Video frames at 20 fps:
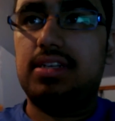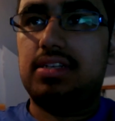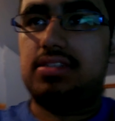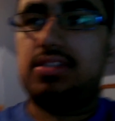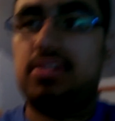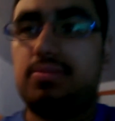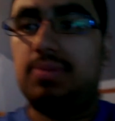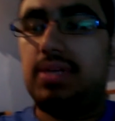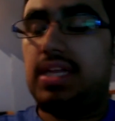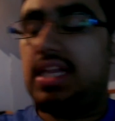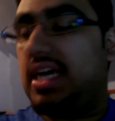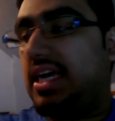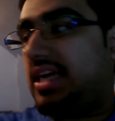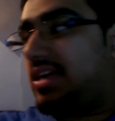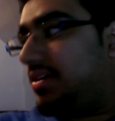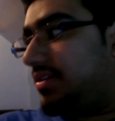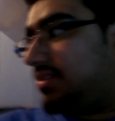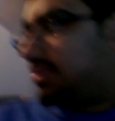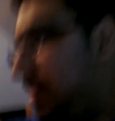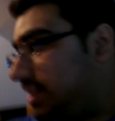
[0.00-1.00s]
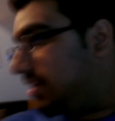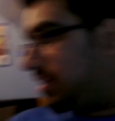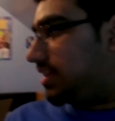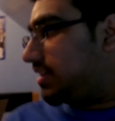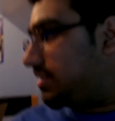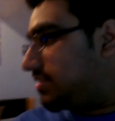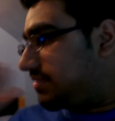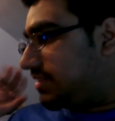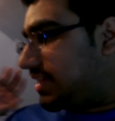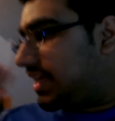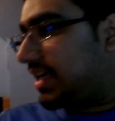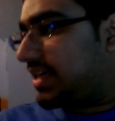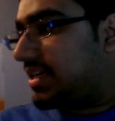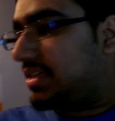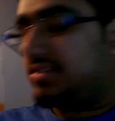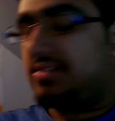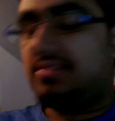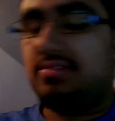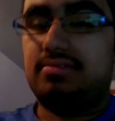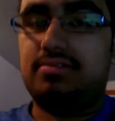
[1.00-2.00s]
just be like, okay, then I
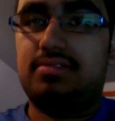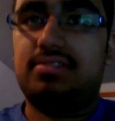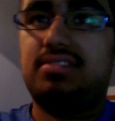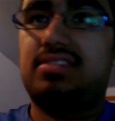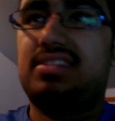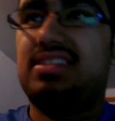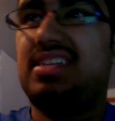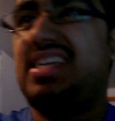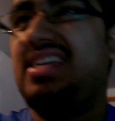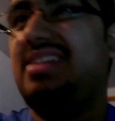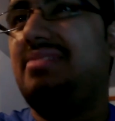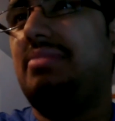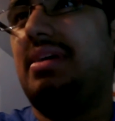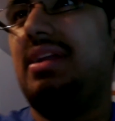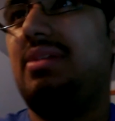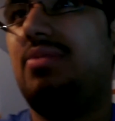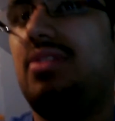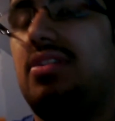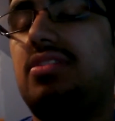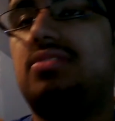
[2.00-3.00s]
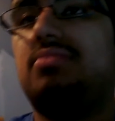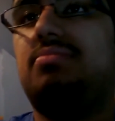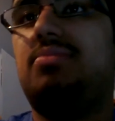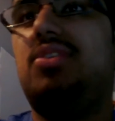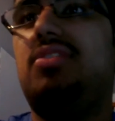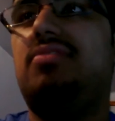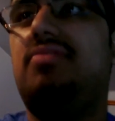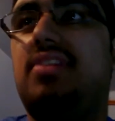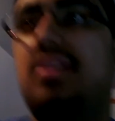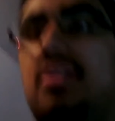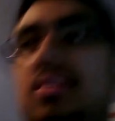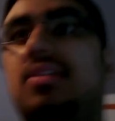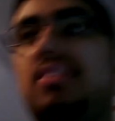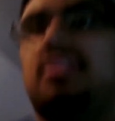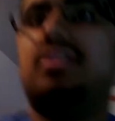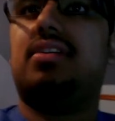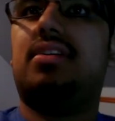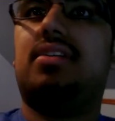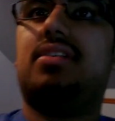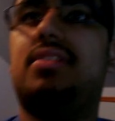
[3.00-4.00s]
can sleep and watch a movie on
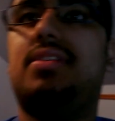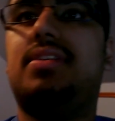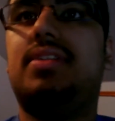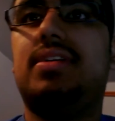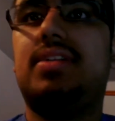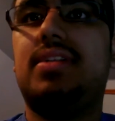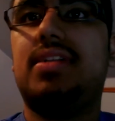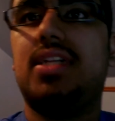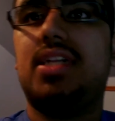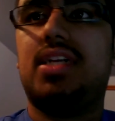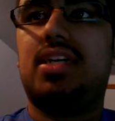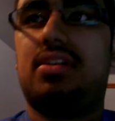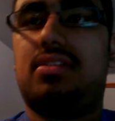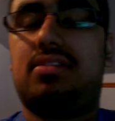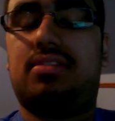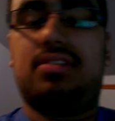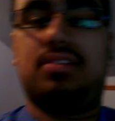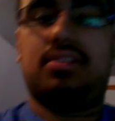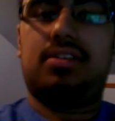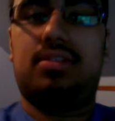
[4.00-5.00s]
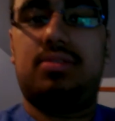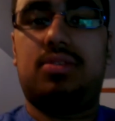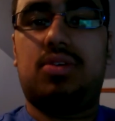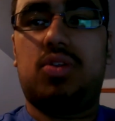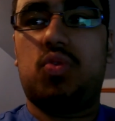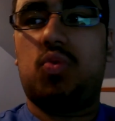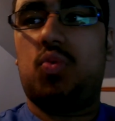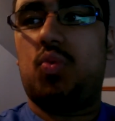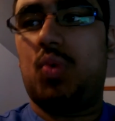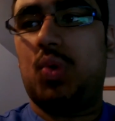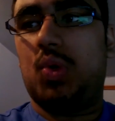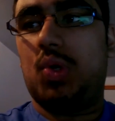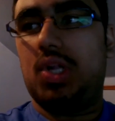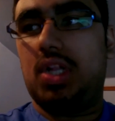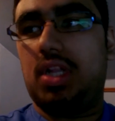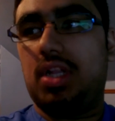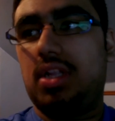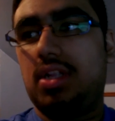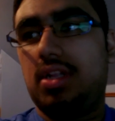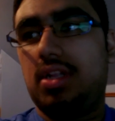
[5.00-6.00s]
the wall.